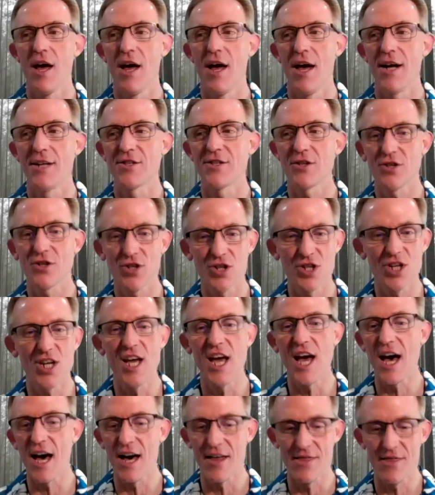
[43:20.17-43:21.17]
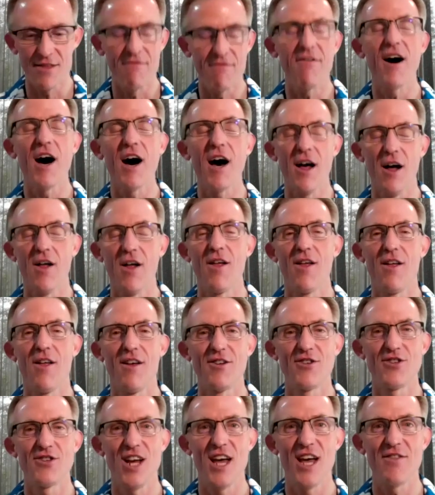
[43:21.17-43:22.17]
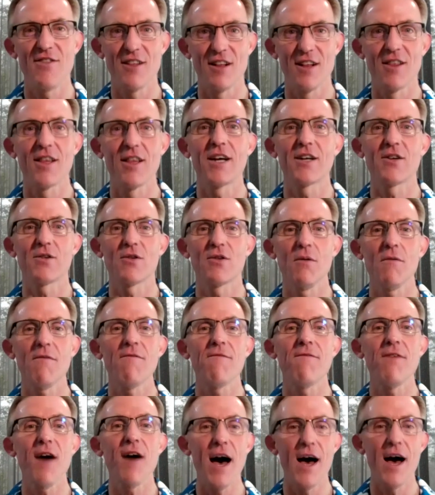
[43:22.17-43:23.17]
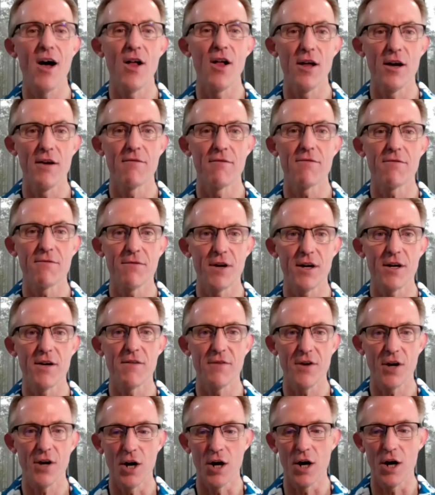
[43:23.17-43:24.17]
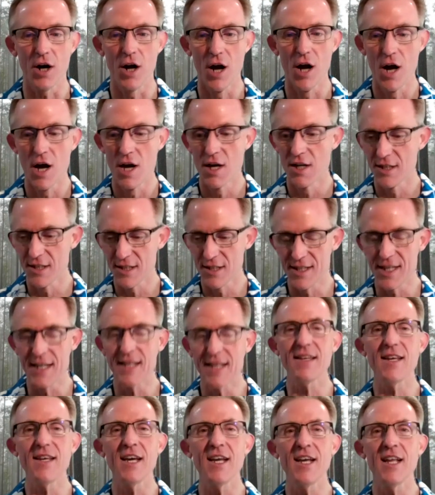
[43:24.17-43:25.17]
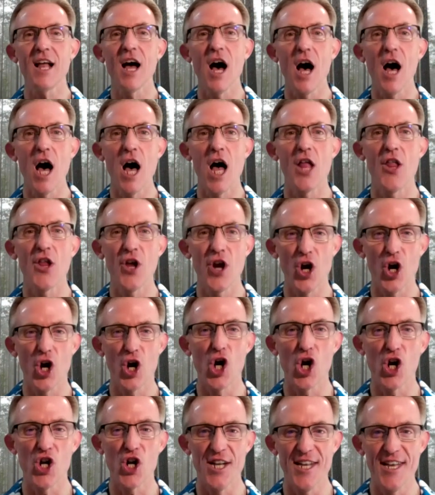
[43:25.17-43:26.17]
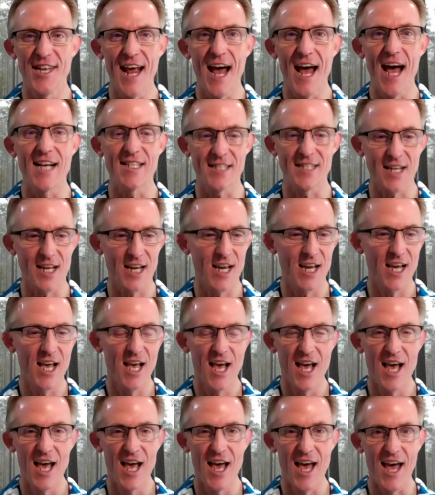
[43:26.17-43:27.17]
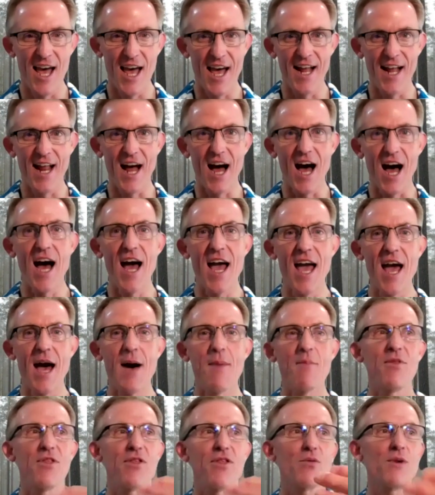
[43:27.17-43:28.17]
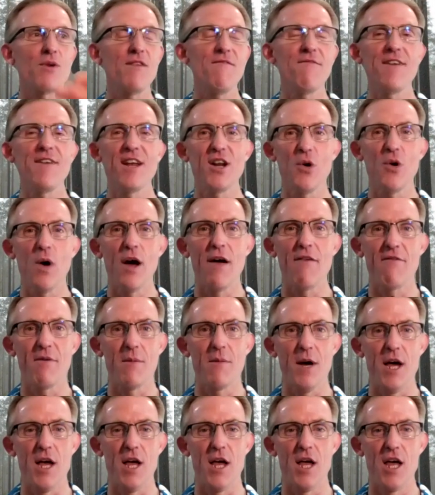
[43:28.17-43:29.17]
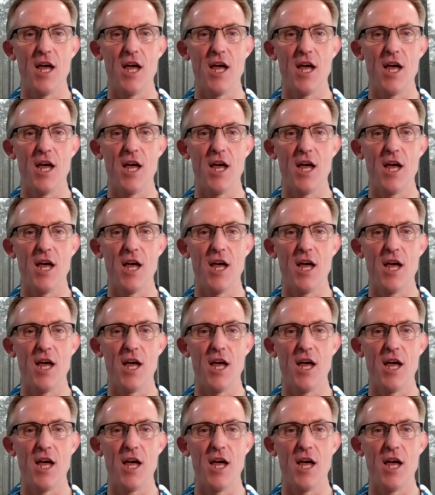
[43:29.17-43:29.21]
And so she had the file. She had the literal file in front of her, sitting on her desk, and I am 3 feet away from it.